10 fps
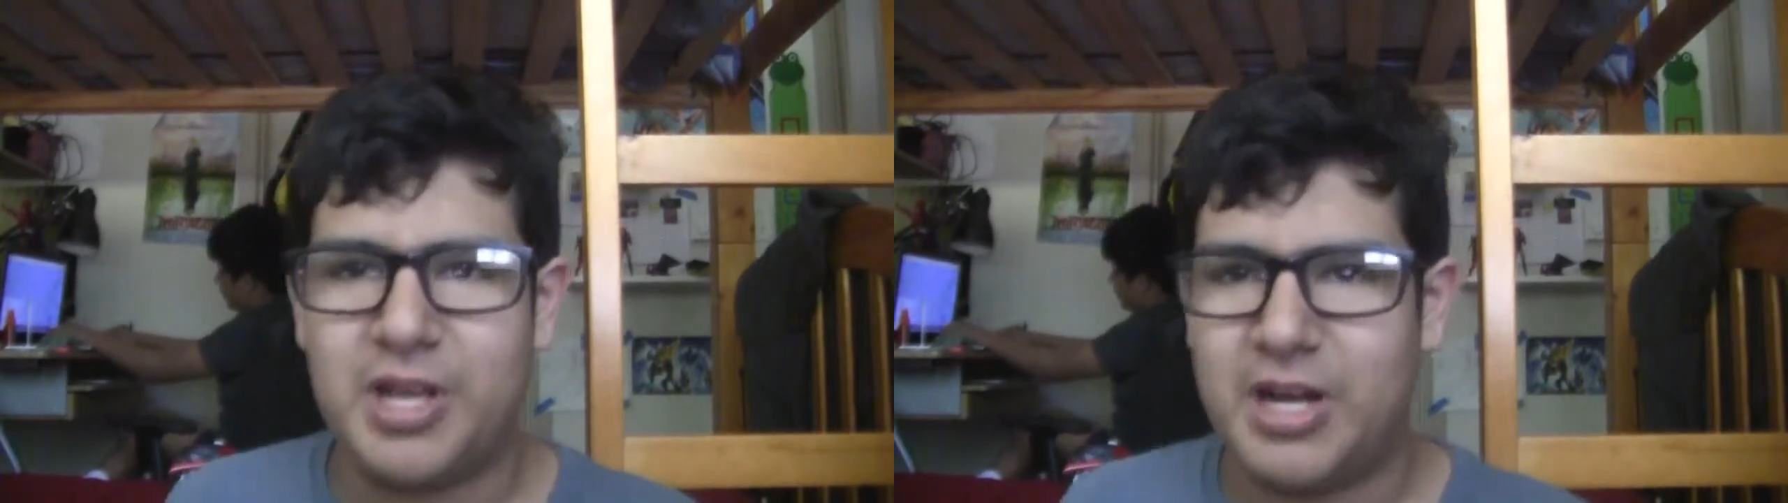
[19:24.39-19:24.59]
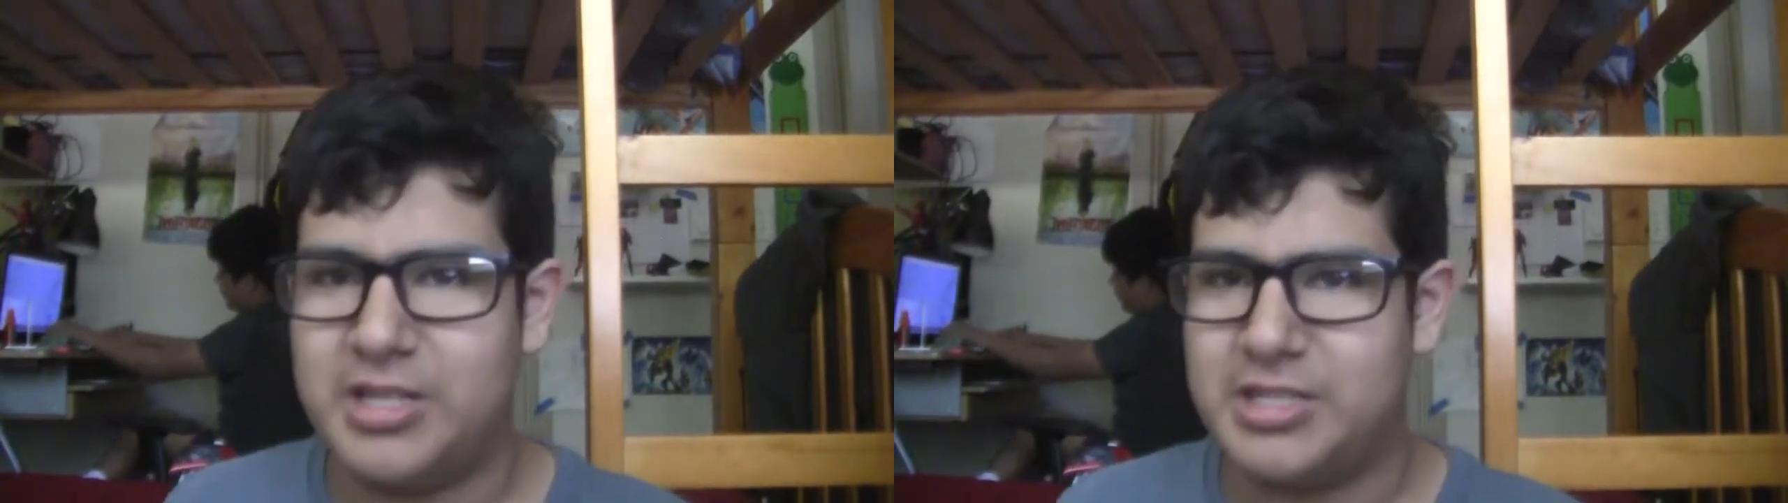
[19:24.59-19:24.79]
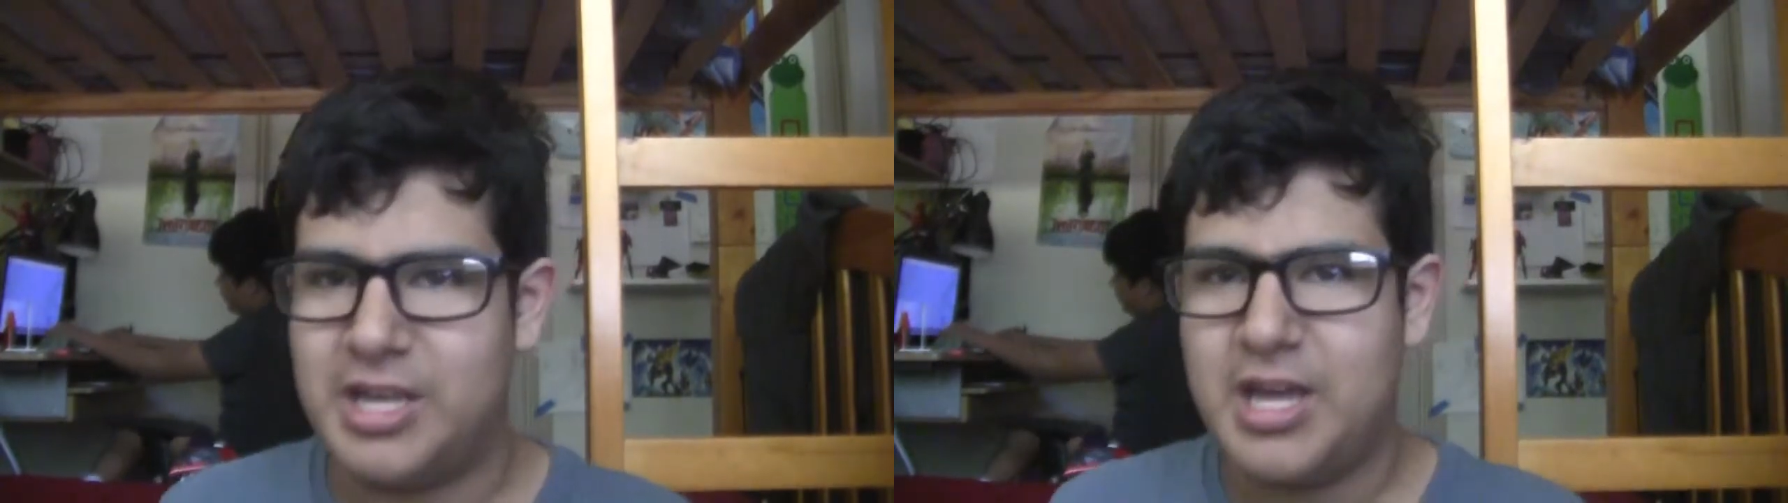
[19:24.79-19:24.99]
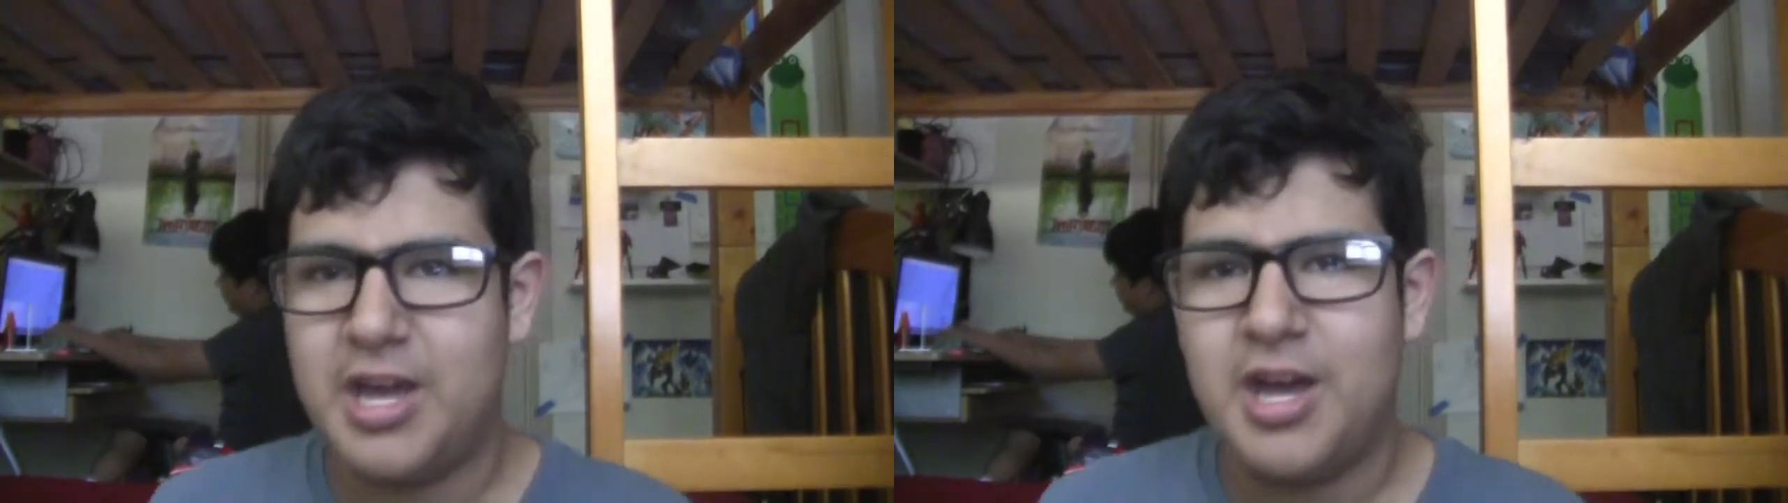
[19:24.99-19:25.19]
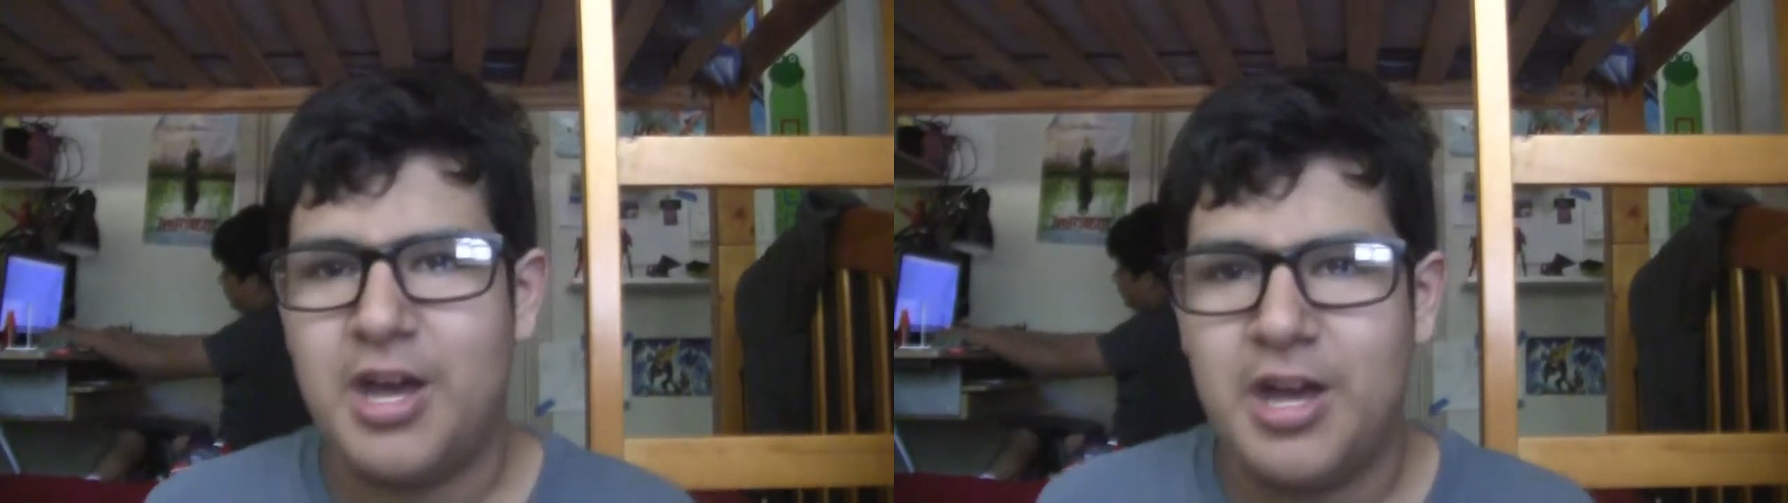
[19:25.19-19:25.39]
because,
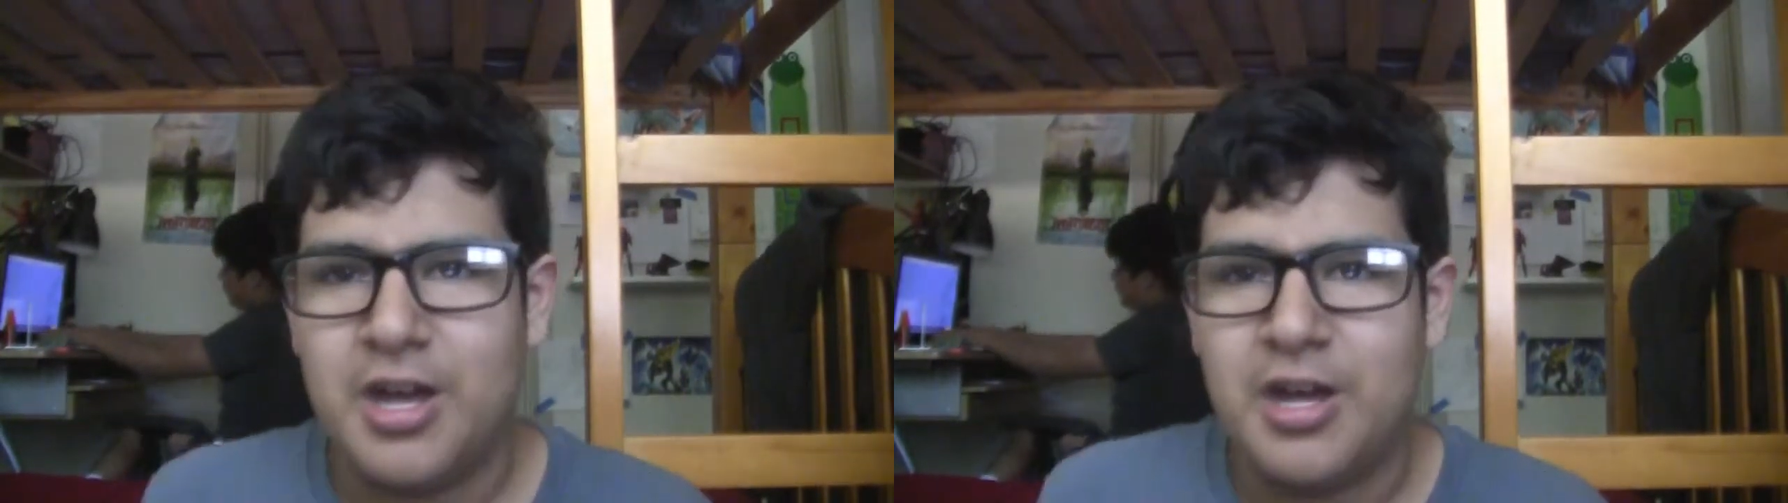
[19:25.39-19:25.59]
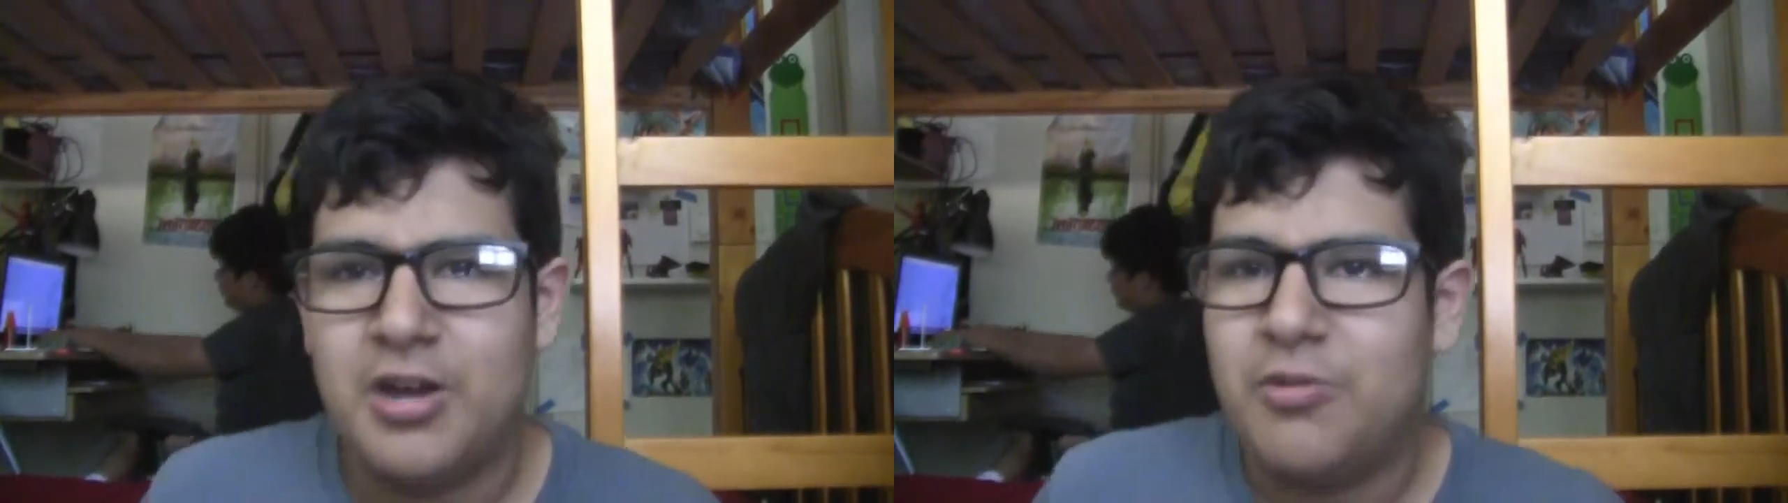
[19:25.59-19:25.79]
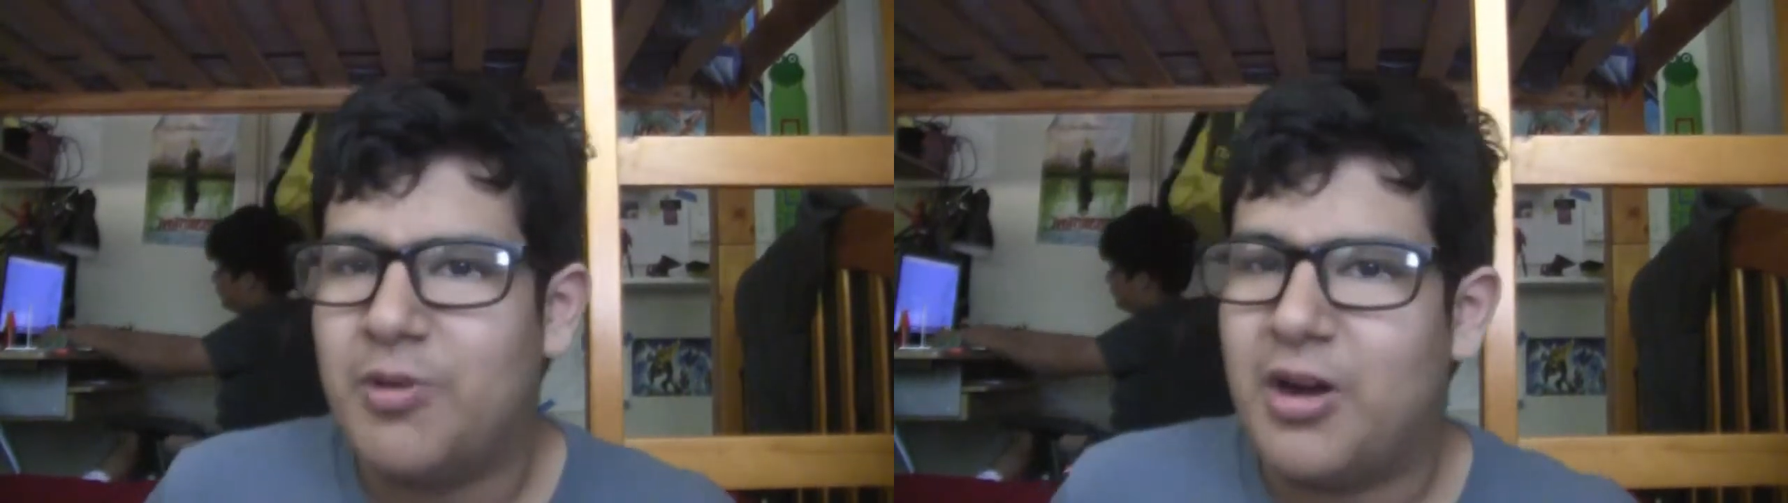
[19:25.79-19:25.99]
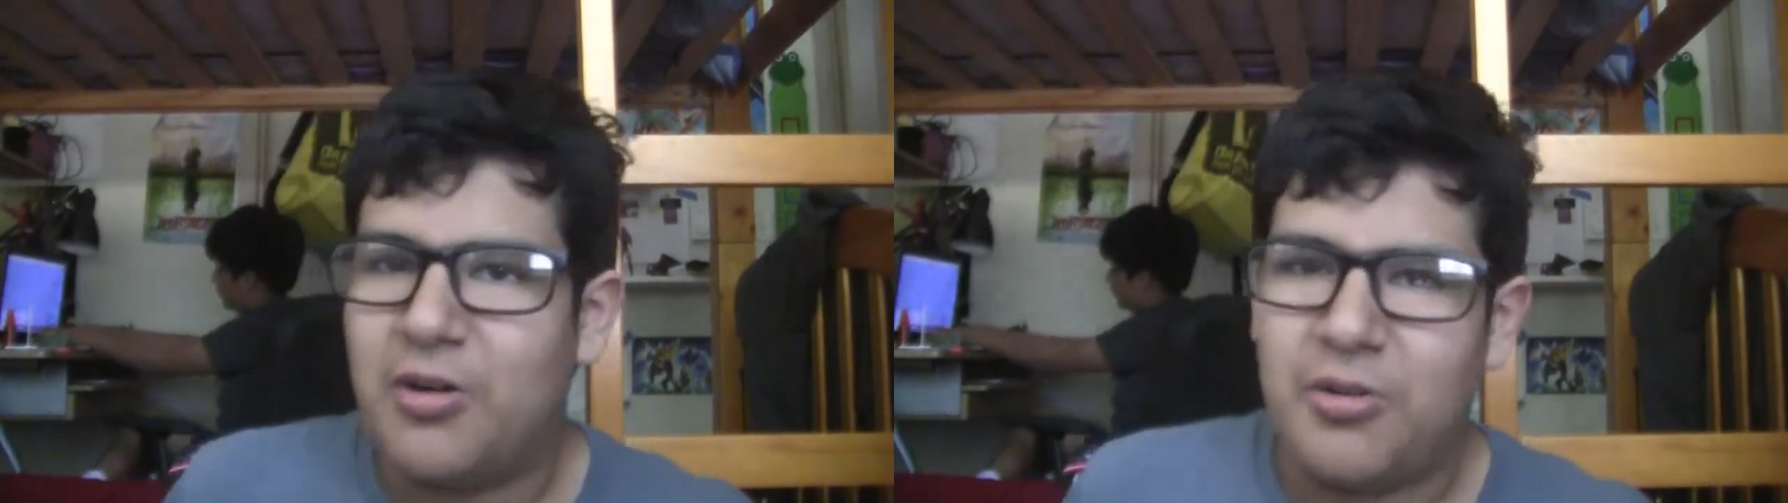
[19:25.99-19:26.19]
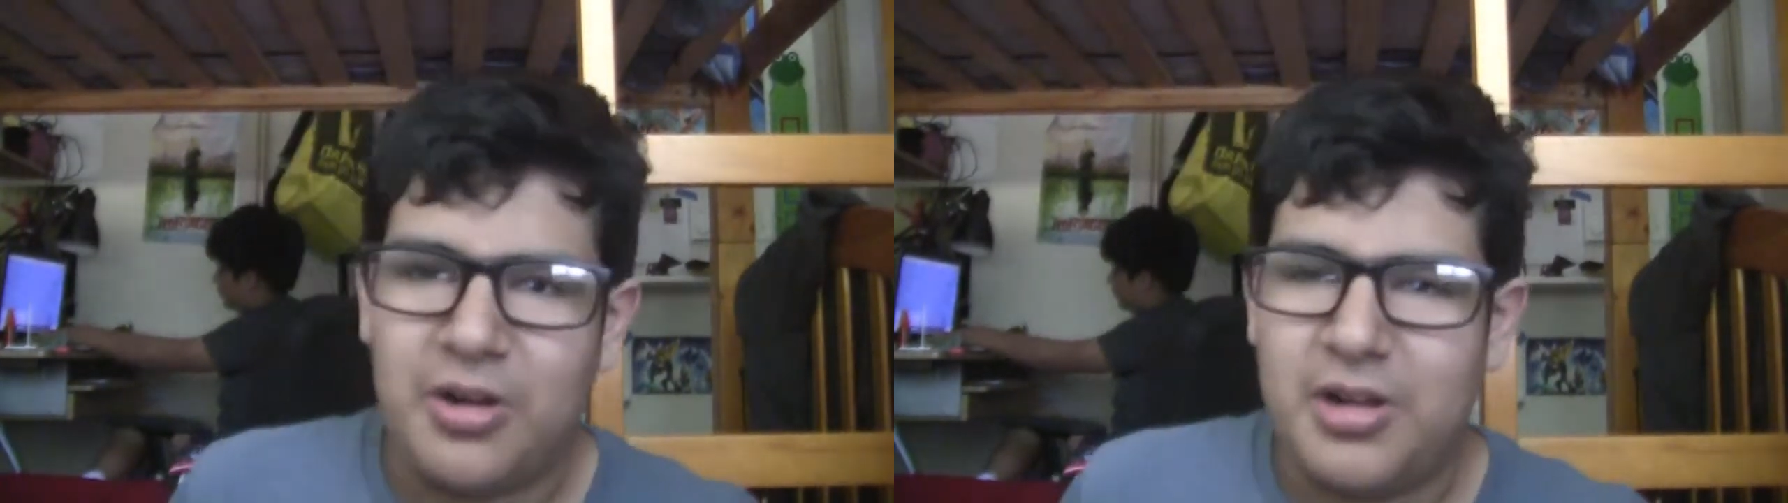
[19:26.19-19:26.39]

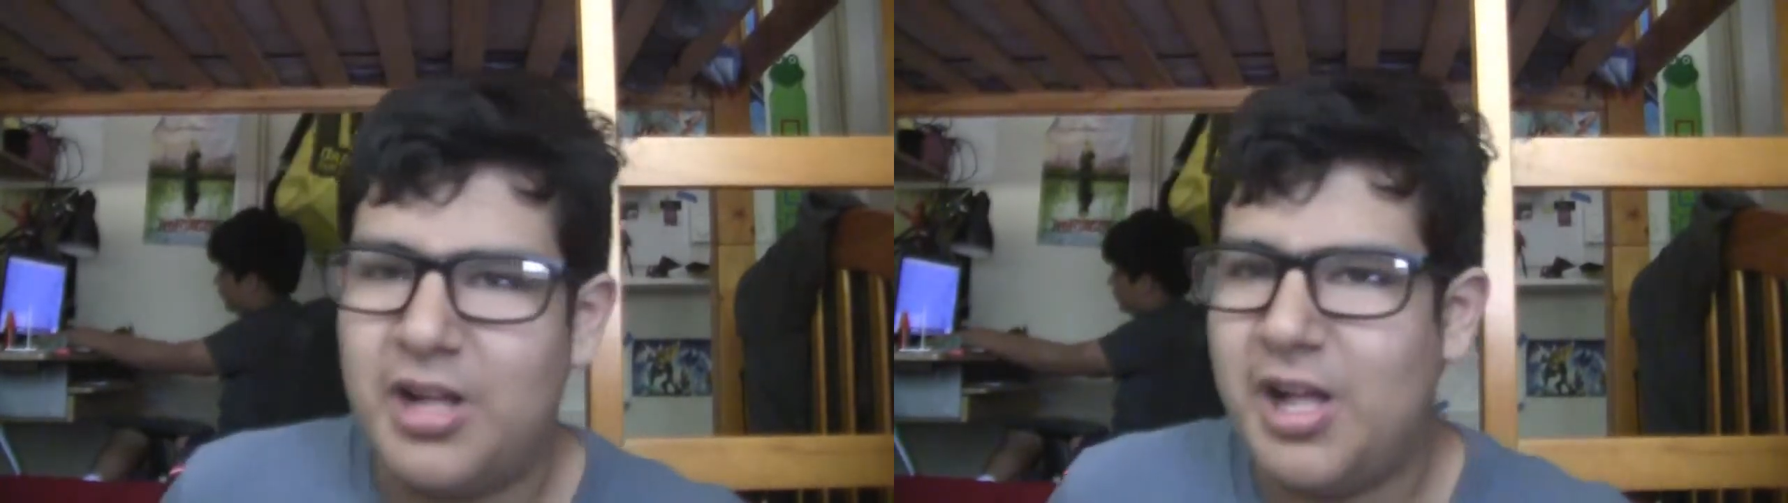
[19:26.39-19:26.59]
well,